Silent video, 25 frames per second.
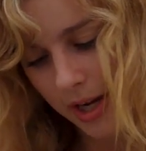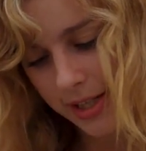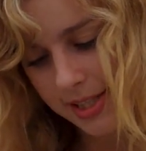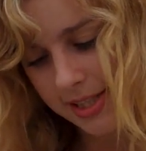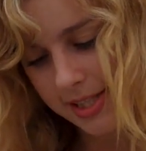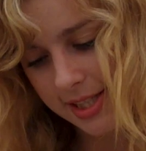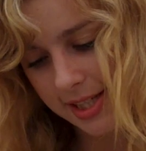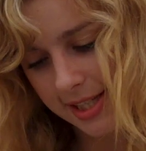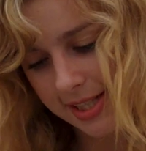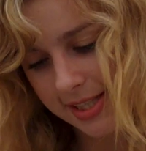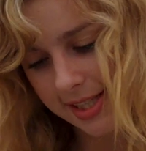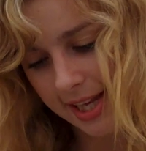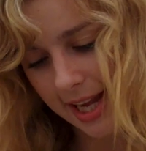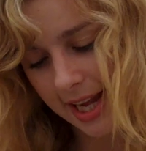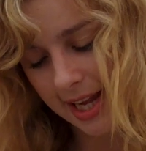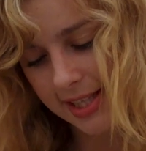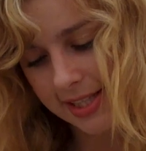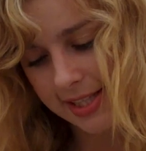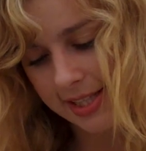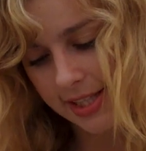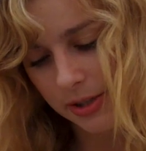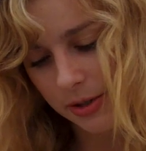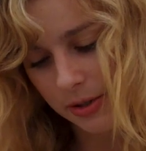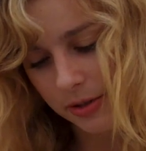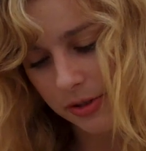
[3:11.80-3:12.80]

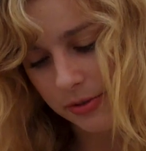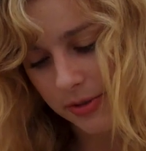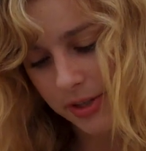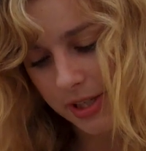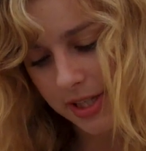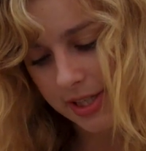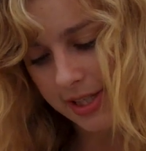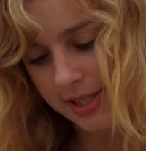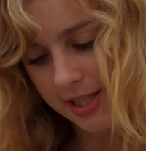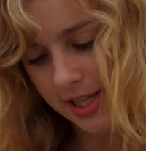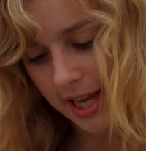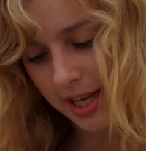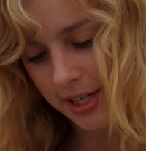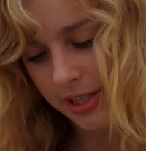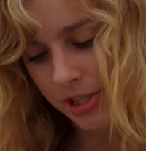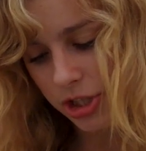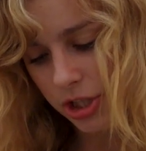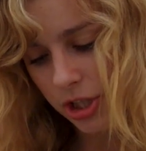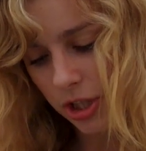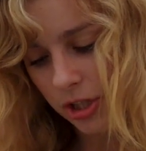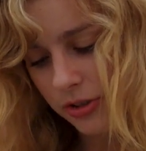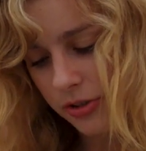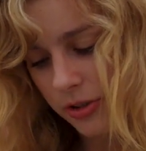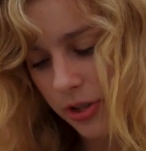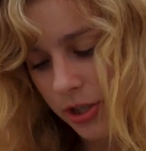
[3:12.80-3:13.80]
16803 said,
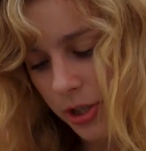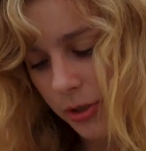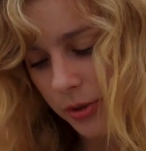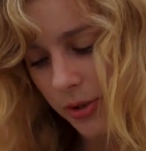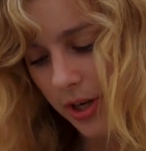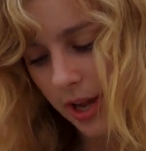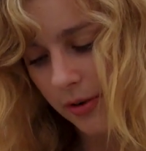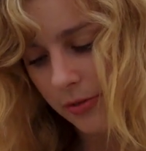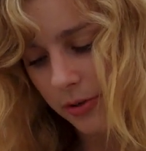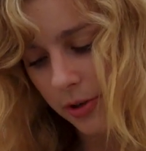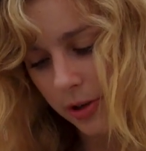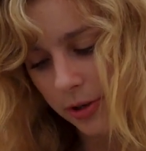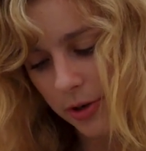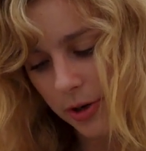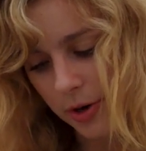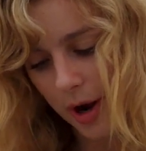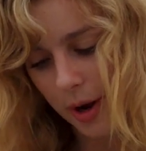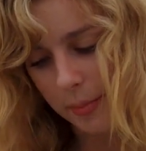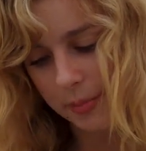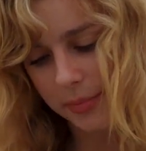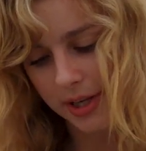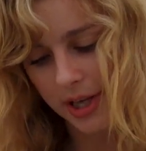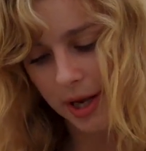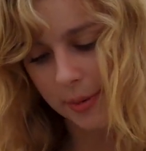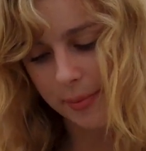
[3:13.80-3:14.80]
Children who never grow
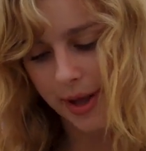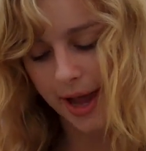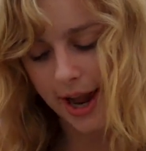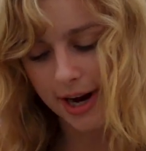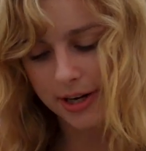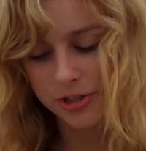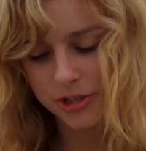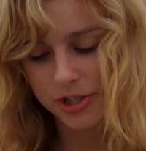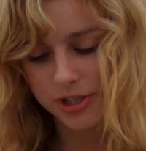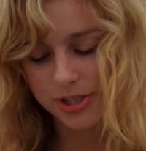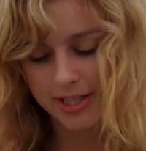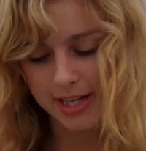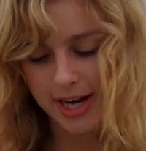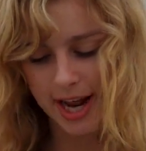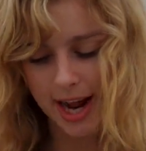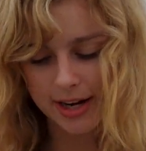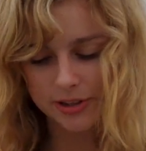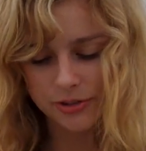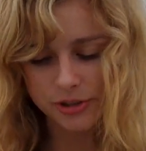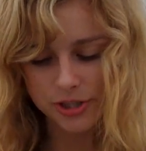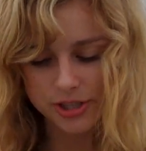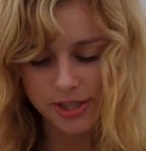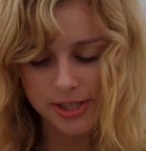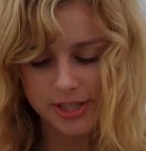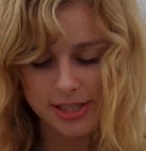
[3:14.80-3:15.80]
up become actors and
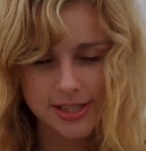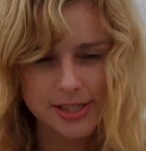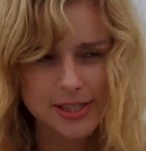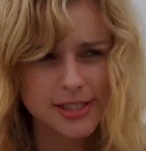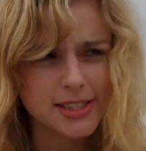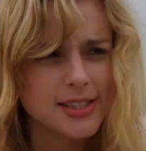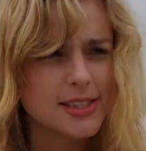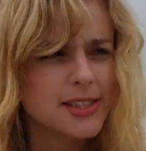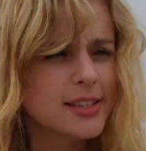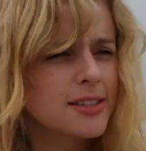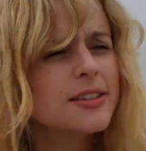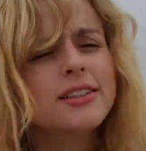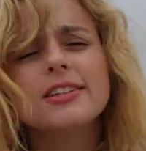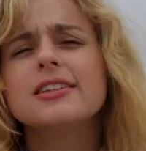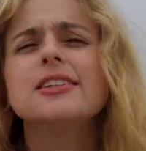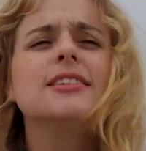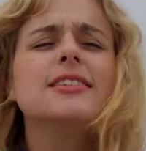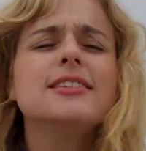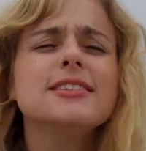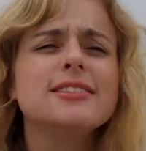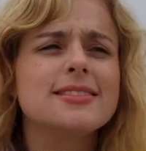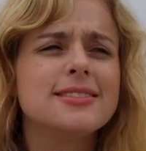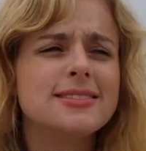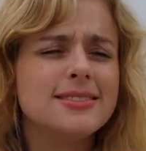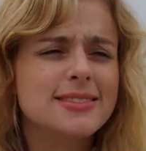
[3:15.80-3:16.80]
actresses.
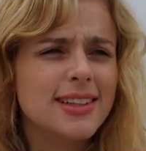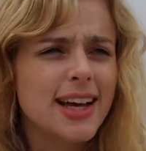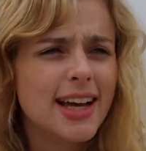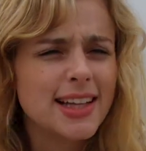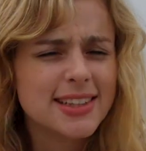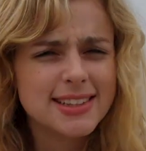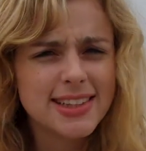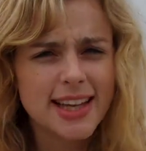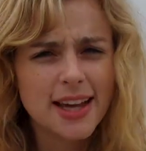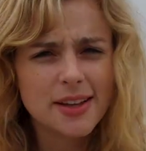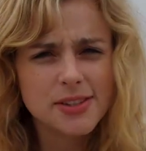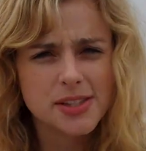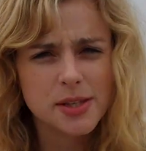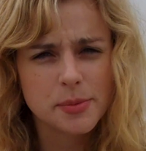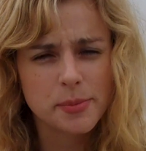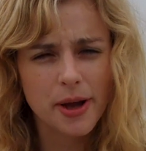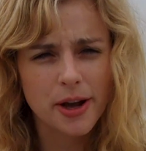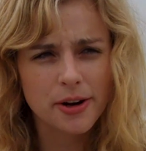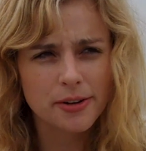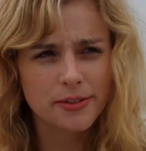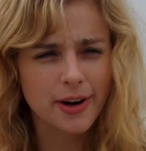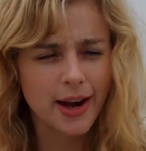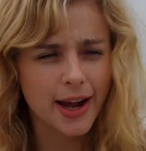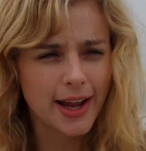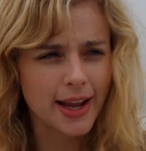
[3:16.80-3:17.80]
That sounds
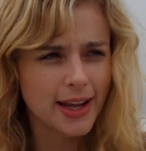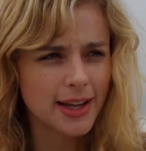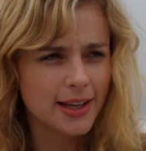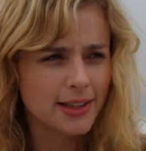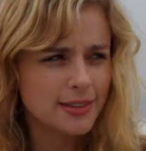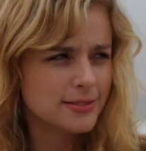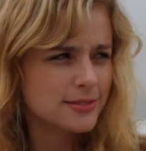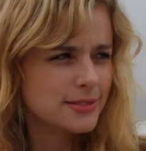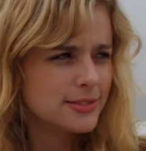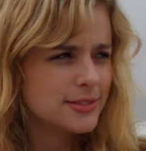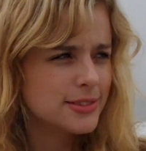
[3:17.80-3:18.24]
about right.